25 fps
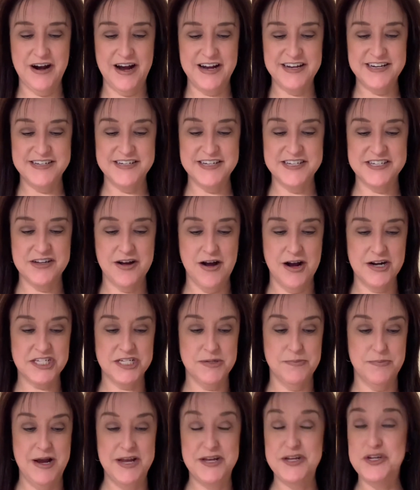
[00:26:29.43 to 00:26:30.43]
I need to talk to
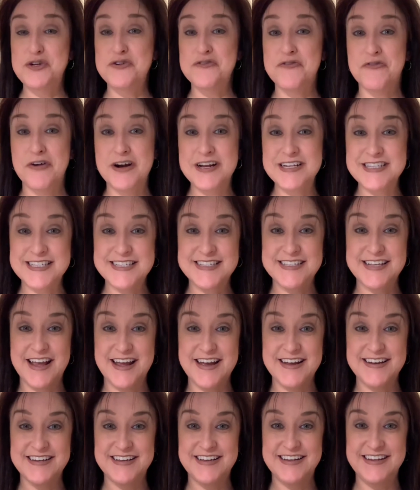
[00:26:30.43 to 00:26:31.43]
my new friend,
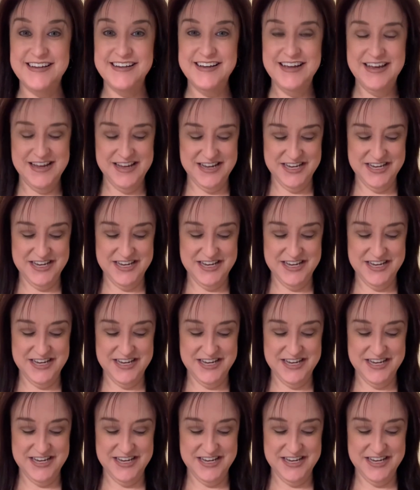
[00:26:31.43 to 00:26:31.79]
Sandy.